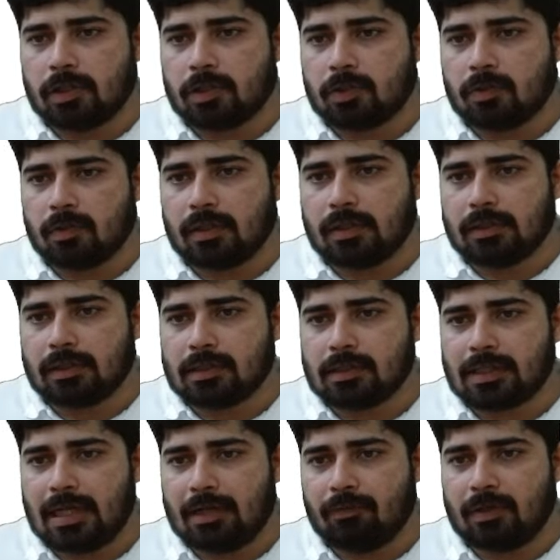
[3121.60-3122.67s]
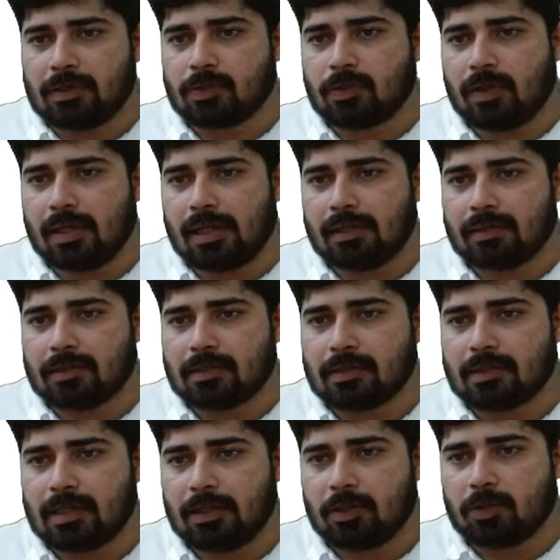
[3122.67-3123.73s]
to, this is n1 square and this
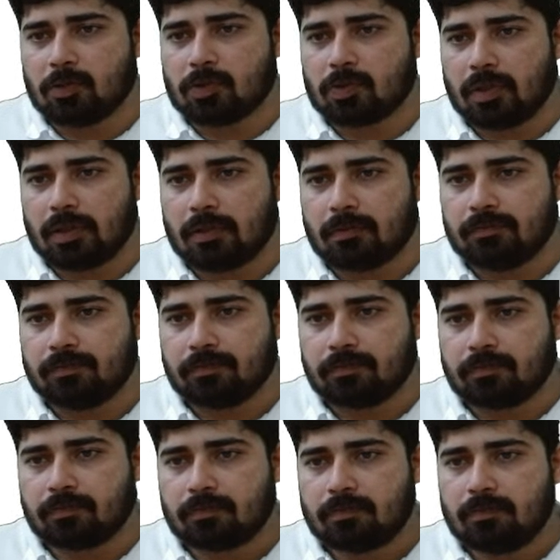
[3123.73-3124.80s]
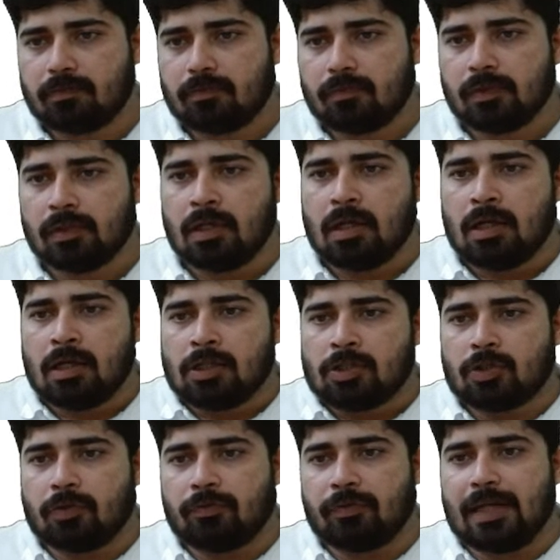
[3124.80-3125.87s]
is n2 square.
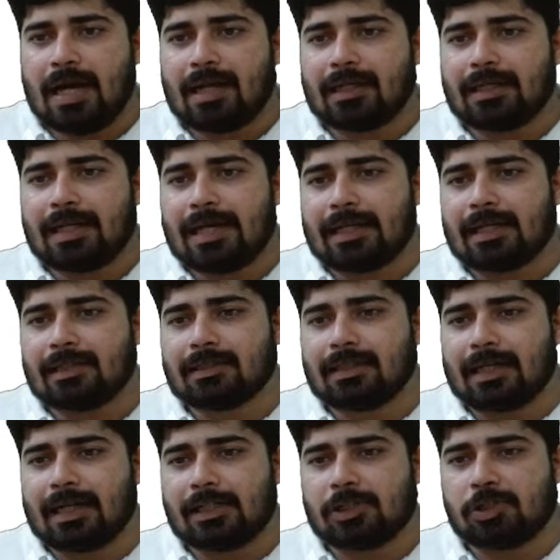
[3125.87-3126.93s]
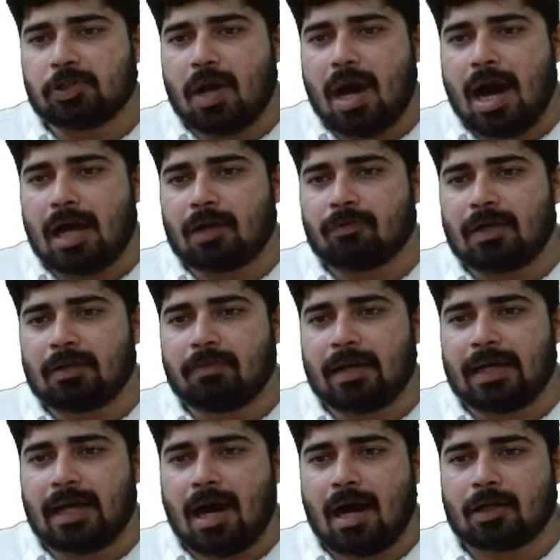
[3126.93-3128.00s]
So we are taking the ratio R1
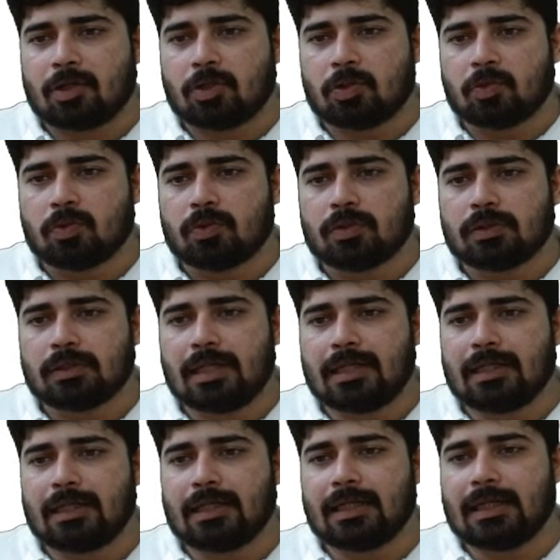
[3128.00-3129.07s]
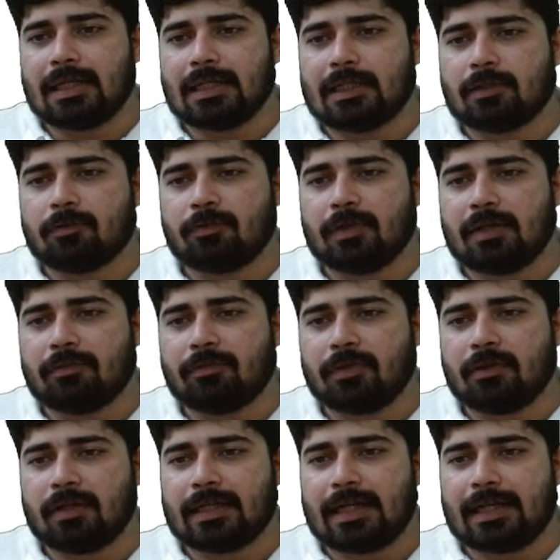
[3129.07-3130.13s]
by R2, then we
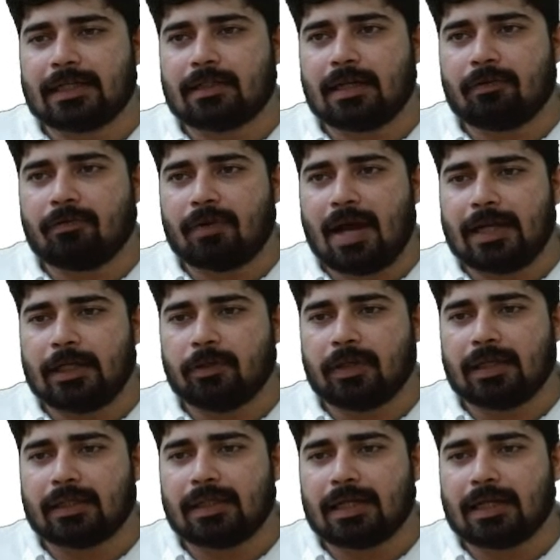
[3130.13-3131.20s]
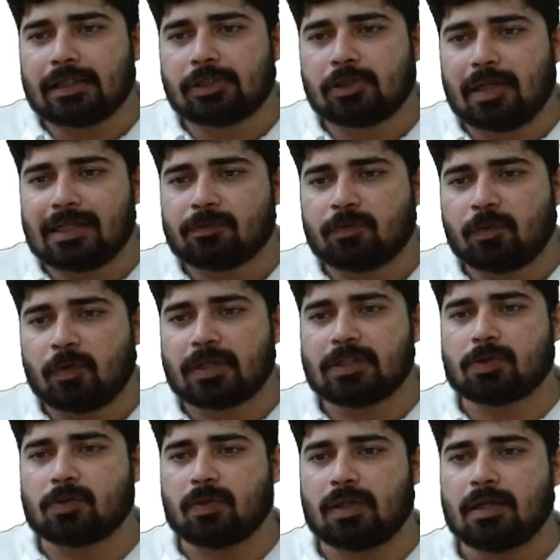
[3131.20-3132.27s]
will get a value, the ratio as
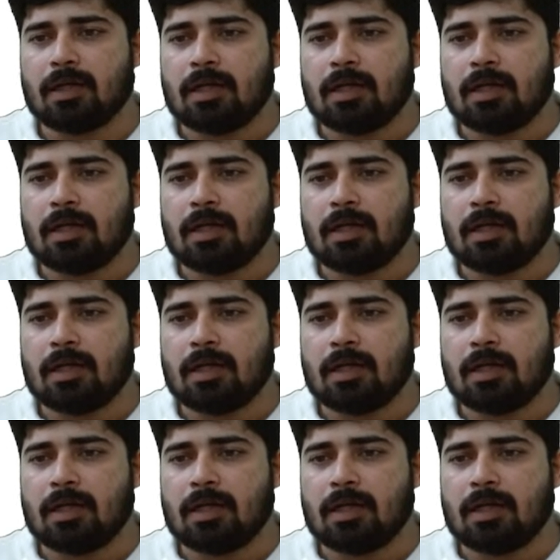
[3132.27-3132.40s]
4:1.